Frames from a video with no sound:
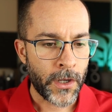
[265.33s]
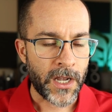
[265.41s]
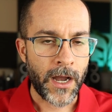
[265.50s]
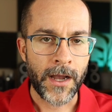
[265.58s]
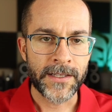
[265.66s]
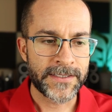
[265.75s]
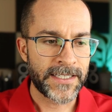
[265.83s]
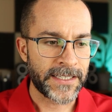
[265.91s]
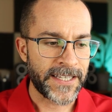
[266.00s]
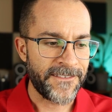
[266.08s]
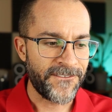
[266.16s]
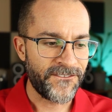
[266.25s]

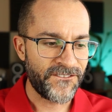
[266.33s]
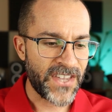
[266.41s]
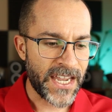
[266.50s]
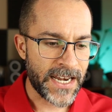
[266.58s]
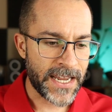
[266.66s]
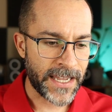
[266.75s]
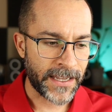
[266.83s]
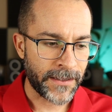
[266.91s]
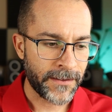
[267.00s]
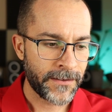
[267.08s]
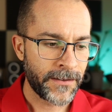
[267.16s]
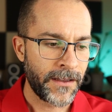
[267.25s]
constantly feeding